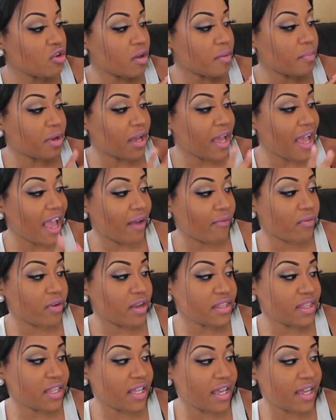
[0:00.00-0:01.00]
you can put
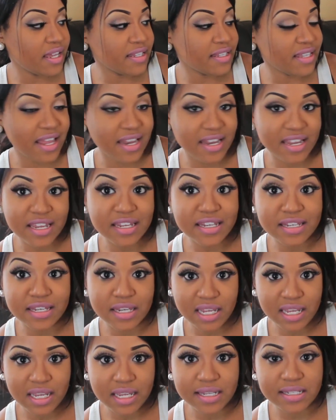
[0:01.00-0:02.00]
everything that he
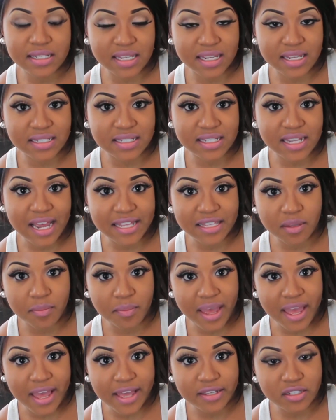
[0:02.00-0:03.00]
needs inside the
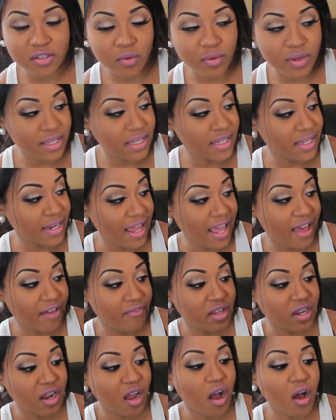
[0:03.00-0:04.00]
bag so he can
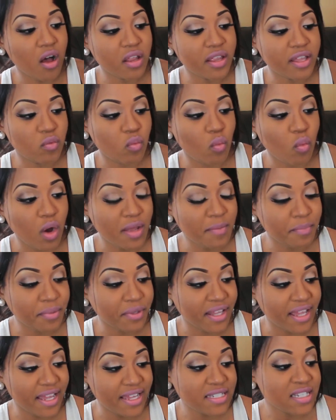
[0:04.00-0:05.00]
have it all in one
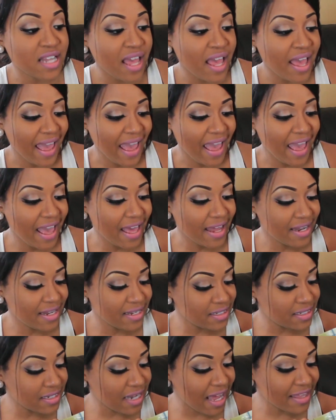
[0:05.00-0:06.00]
place and
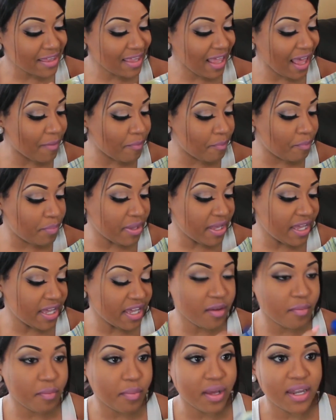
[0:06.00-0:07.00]
it's not that
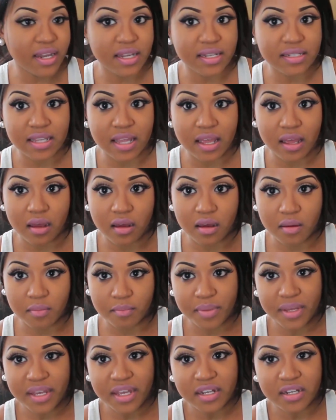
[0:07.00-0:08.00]
big but it's
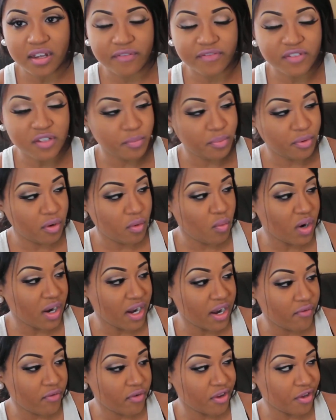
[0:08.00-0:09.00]
um, big enough to put
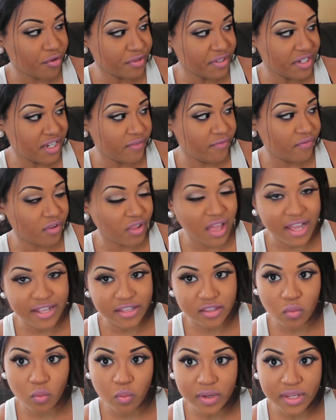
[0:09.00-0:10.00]
whatever he'll need for
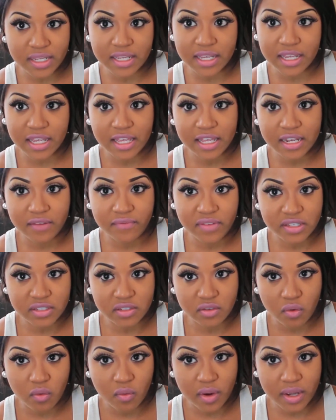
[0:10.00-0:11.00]
like the weekend if
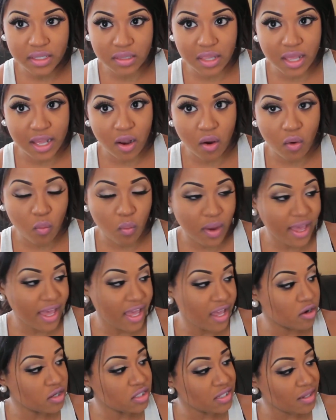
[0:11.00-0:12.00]
he's going like
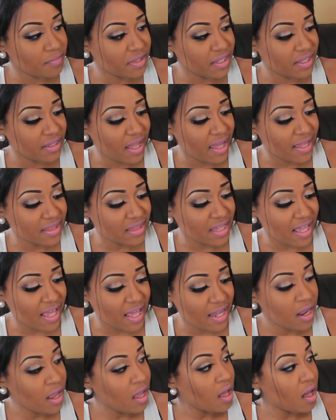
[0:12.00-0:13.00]
away or something like
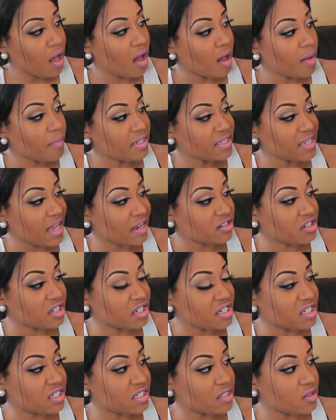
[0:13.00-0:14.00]
that. Um, it's
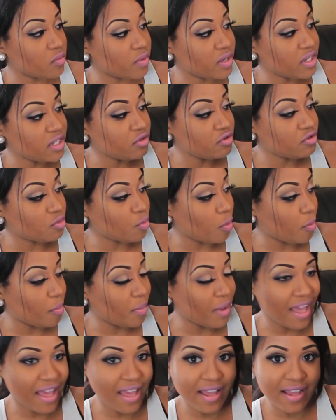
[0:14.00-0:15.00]
actually just a reusable
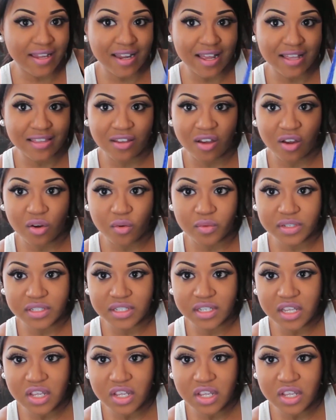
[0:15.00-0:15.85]
bag and I thought it was